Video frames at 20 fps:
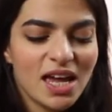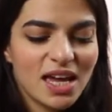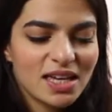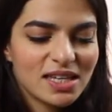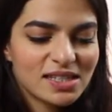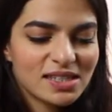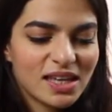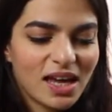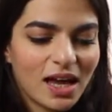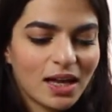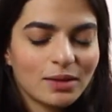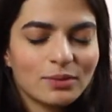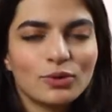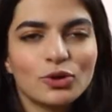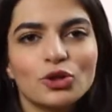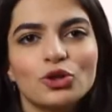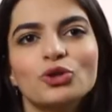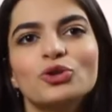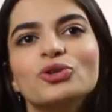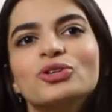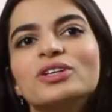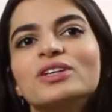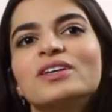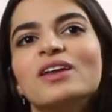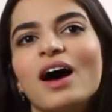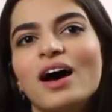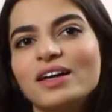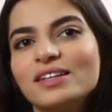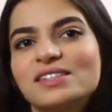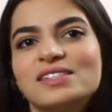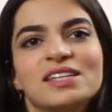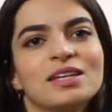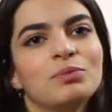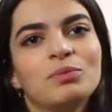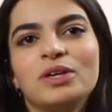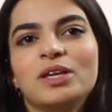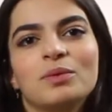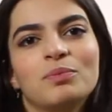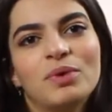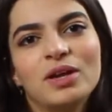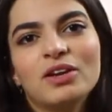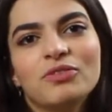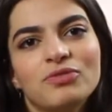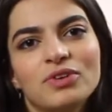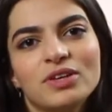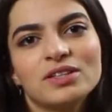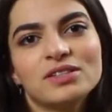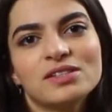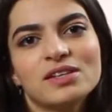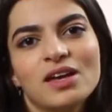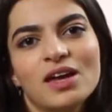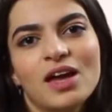is that you do not see immediate benefits.